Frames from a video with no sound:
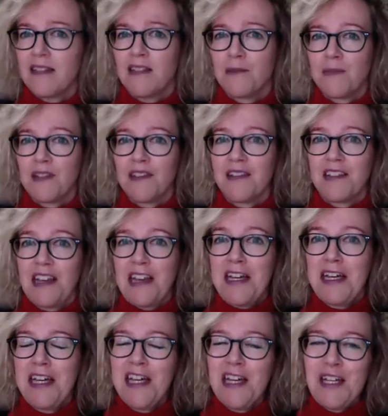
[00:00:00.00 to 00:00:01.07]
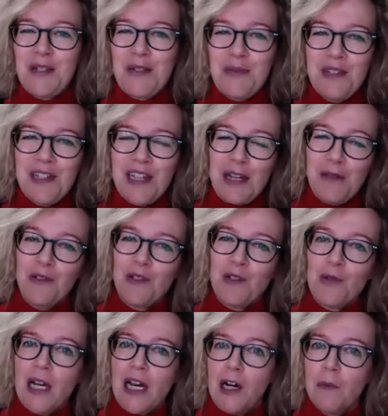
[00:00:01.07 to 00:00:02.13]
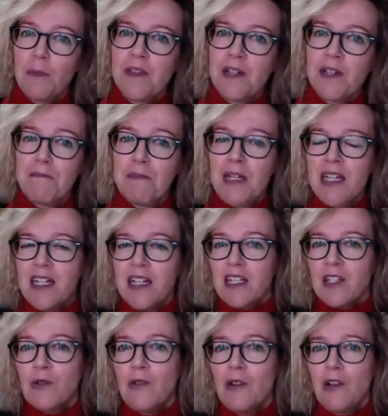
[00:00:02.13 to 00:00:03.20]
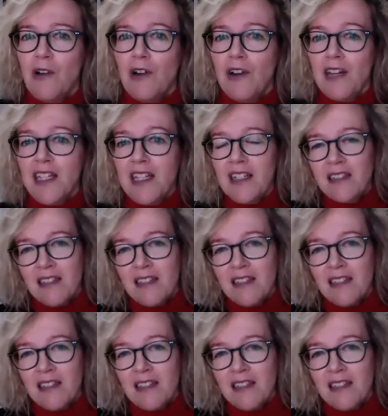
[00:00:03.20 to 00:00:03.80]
I must say, to be able to help them to learn,